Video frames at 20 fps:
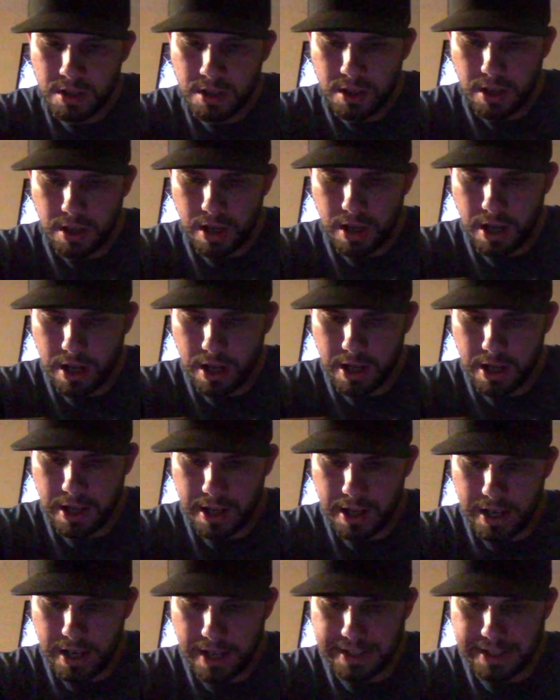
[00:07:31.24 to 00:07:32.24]

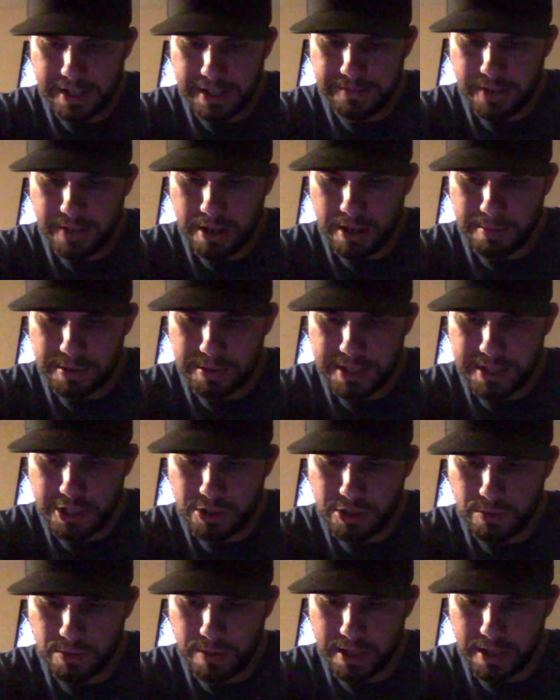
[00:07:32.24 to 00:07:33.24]
Identify your
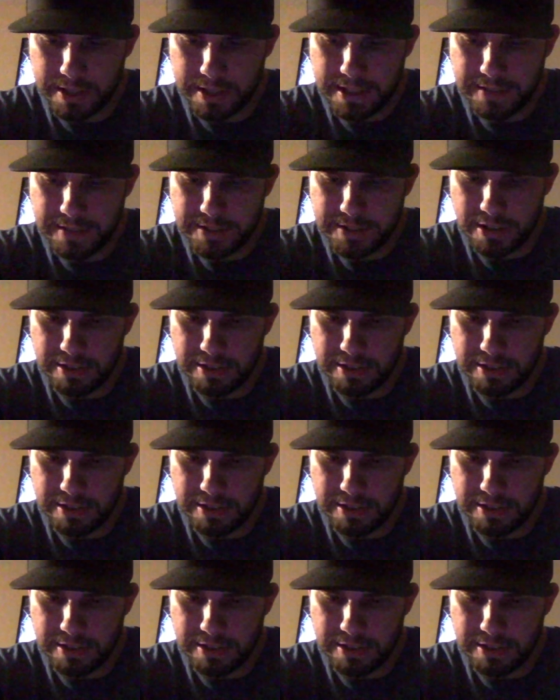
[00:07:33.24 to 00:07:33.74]
potential relatives in our